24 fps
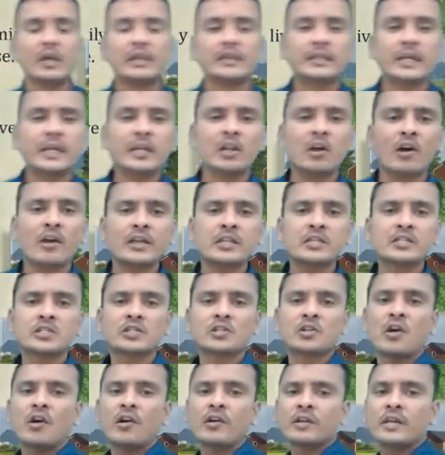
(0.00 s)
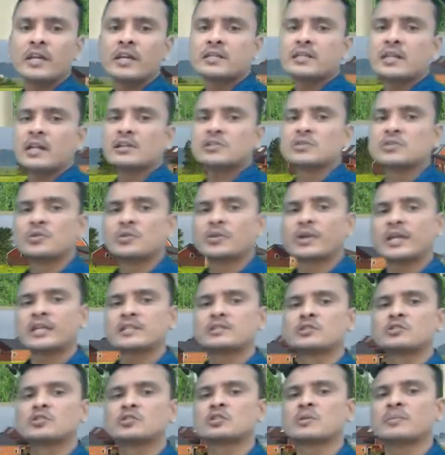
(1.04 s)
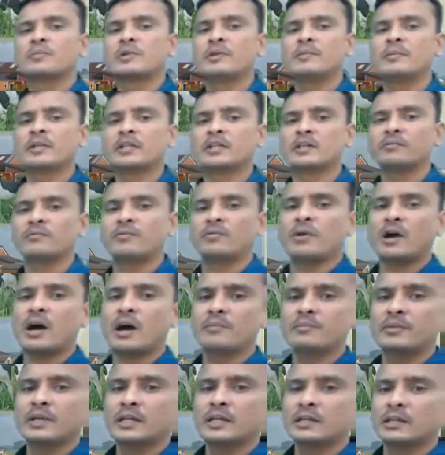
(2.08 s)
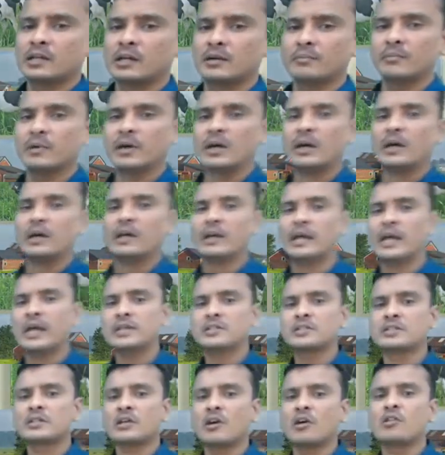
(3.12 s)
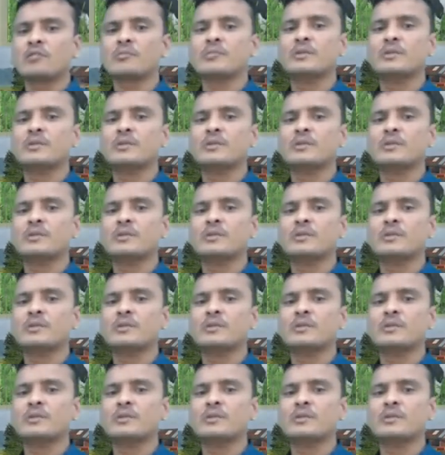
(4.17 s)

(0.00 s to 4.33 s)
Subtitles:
The livestock is also raised to supplement the farm income. Livestock means